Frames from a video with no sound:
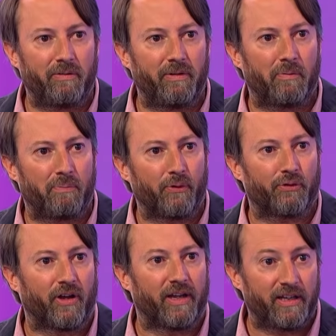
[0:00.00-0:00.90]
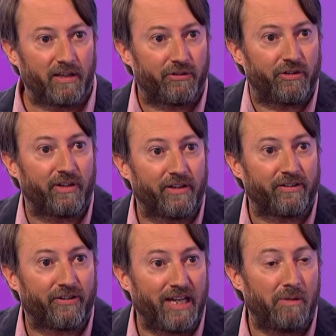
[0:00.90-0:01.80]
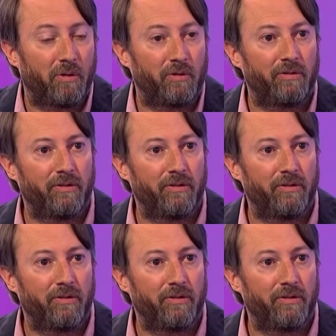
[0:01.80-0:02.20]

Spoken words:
with a book signing, you're sitting at a table,